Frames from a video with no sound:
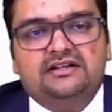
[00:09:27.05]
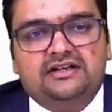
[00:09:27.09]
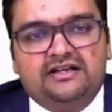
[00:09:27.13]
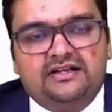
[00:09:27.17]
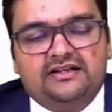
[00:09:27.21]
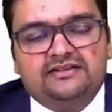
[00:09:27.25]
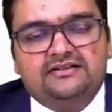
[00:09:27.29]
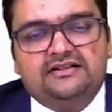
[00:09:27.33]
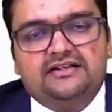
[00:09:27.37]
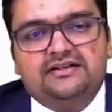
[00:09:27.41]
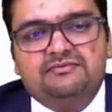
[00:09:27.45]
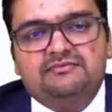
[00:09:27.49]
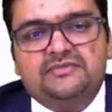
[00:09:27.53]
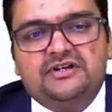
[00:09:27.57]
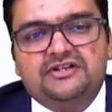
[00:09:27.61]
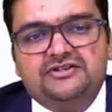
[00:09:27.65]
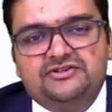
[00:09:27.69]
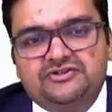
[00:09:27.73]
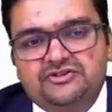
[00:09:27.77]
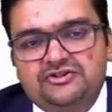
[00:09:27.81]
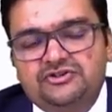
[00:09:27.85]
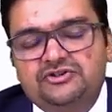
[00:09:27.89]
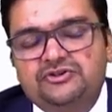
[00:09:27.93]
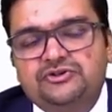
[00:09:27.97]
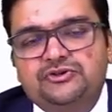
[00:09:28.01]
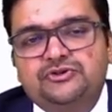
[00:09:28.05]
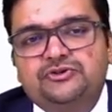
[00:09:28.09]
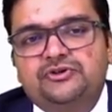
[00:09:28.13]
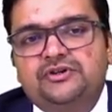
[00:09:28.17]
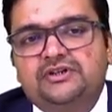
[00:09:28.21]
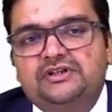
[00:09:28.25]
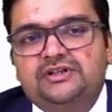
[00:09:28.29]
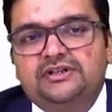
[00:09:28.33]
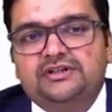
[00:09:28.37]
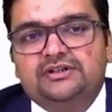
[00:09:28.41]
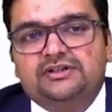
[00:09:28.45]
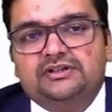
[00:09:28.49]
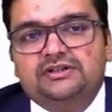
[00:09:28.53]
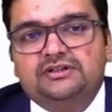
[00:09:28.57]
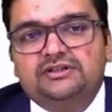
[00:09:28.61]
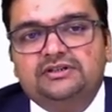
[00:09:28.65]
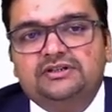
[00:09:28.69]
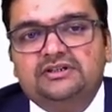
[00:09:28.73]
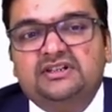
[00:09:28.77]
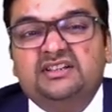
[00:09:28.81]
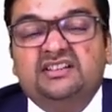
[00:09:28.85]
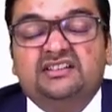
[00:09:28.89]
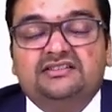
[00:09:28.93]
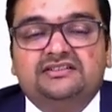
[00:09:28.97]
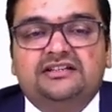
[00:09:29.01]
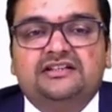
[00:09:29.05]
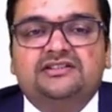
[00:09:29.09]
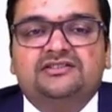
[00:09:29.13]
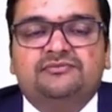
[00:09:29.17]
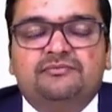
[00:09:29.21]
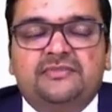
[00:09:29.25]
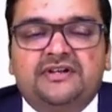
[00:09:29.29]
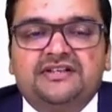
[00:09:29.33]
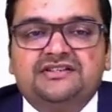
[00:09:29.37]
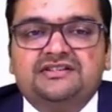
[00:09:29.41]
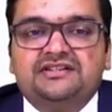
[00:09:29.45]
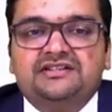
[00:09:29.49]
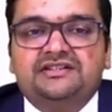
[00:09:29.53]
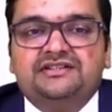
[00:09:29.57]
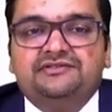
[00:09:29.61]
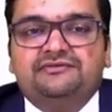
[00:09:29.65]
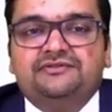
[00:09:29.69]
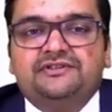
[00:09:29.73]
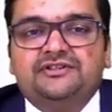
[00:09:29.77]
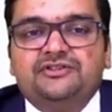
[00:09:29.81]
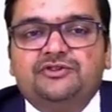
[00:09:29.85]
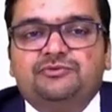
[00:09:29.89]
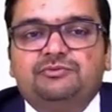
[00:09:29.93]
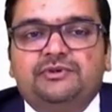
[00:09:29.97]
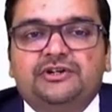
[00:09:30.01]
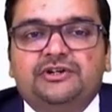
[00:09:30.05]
As I mentioned to you earlier, there's a major difference